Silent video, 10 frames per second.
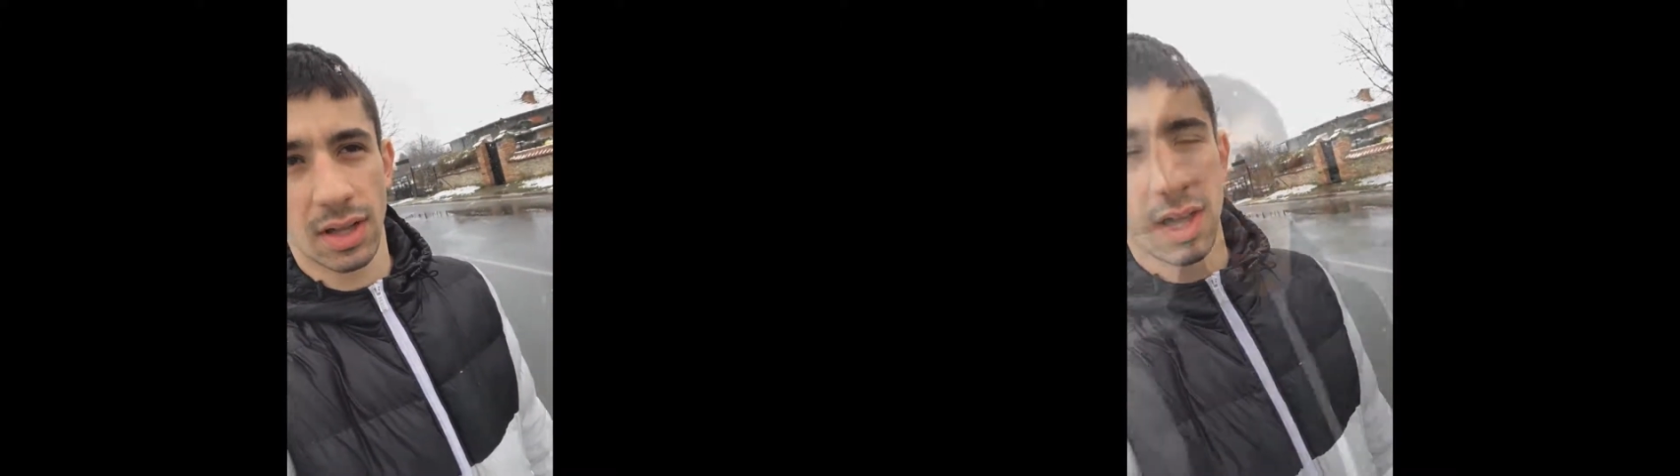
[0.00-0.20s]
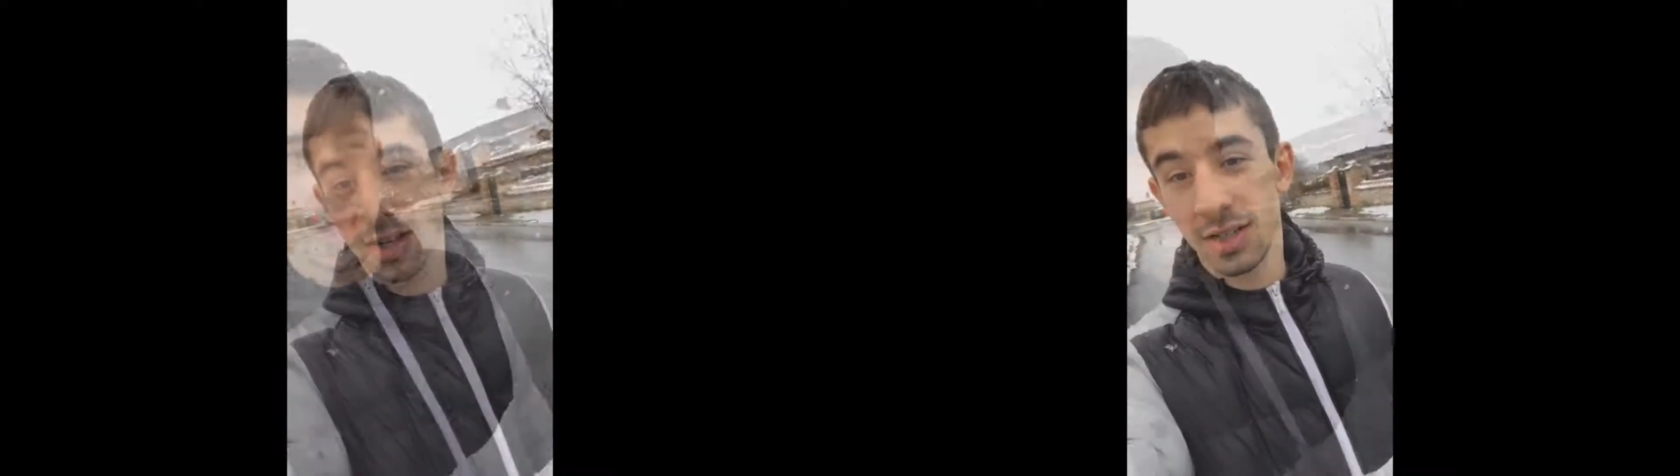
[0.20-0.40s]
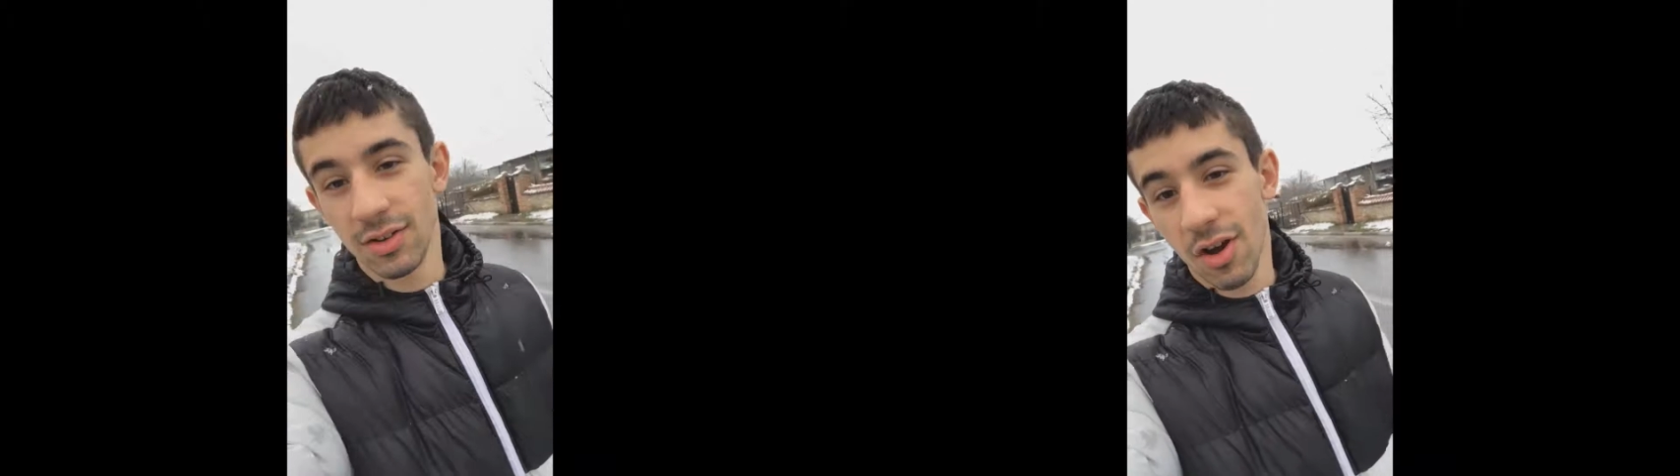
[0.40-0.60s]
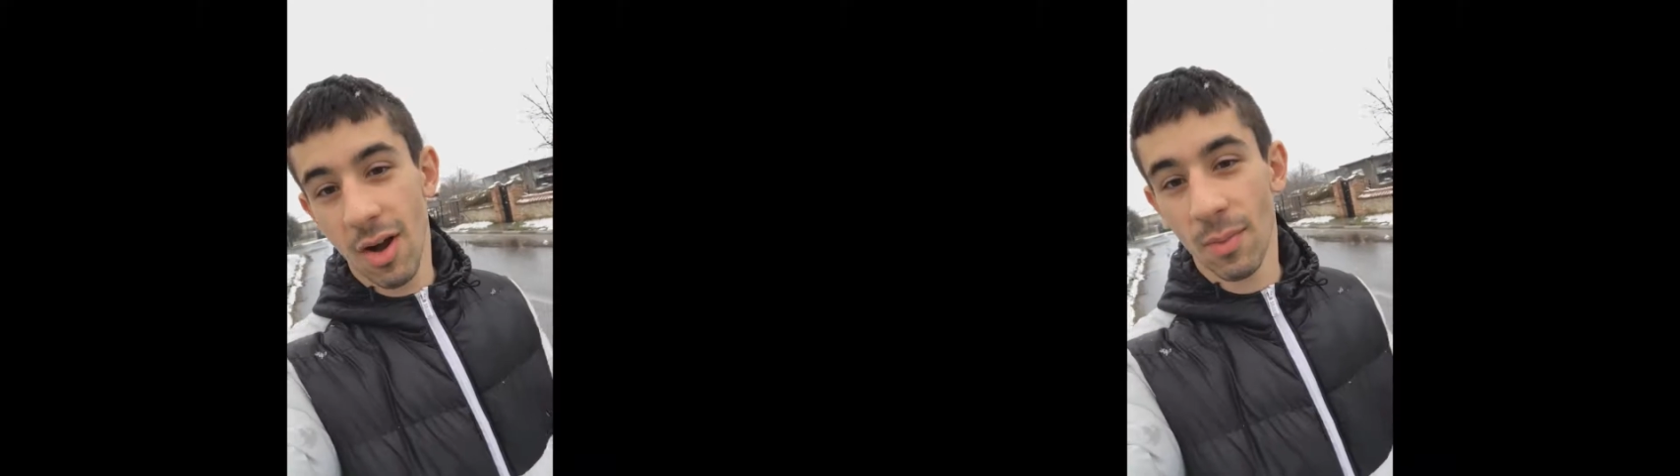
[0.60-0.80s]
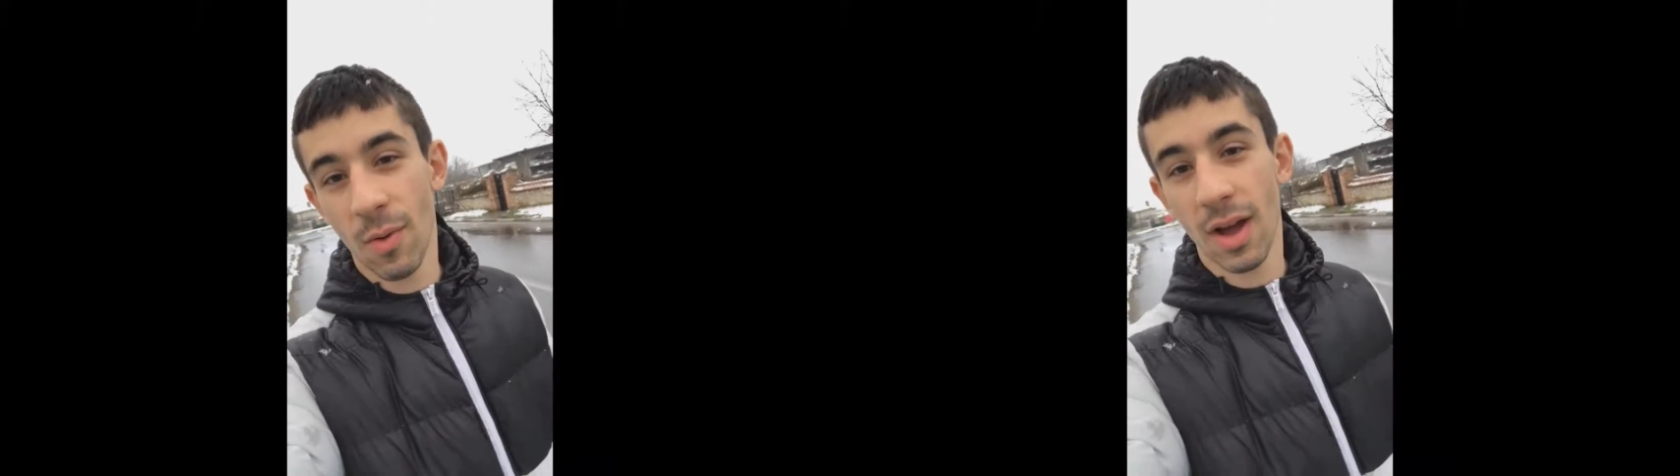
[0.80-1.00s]
I actually
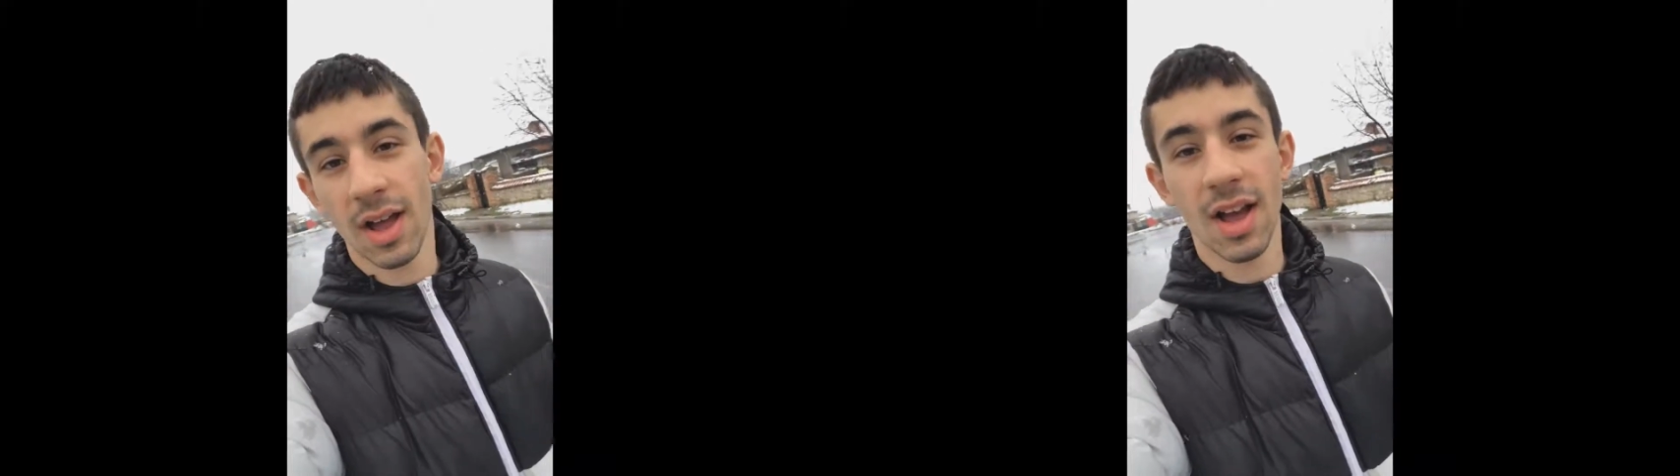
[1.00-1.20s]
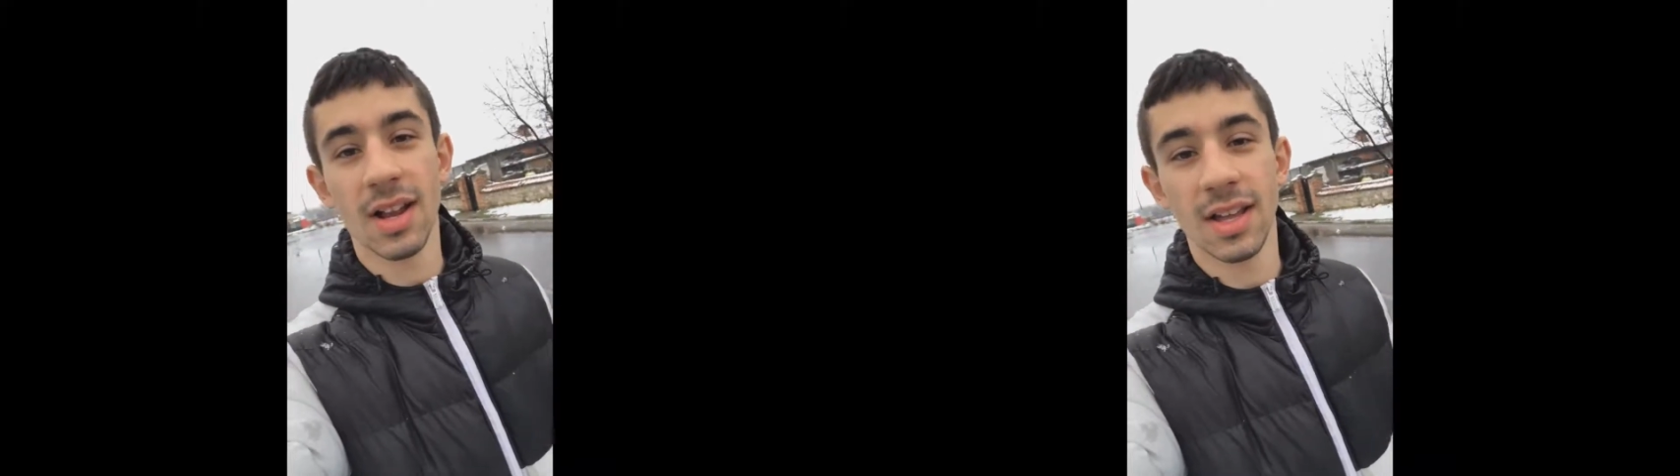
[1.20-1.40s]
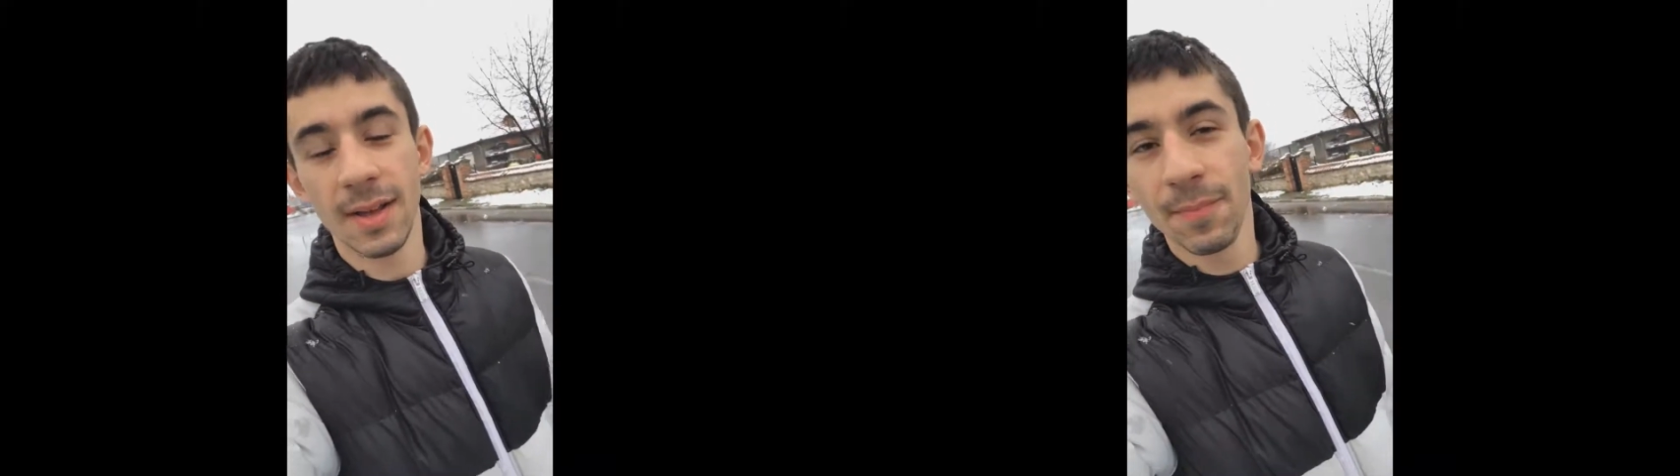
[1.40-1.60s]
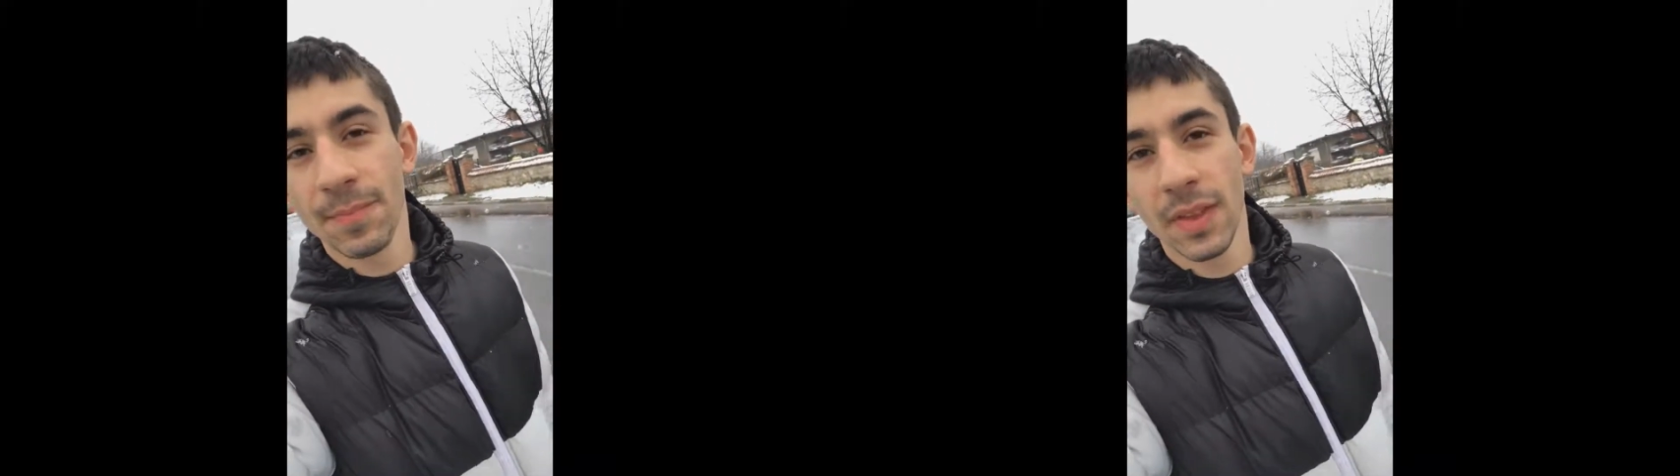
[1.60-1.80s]
got up quite early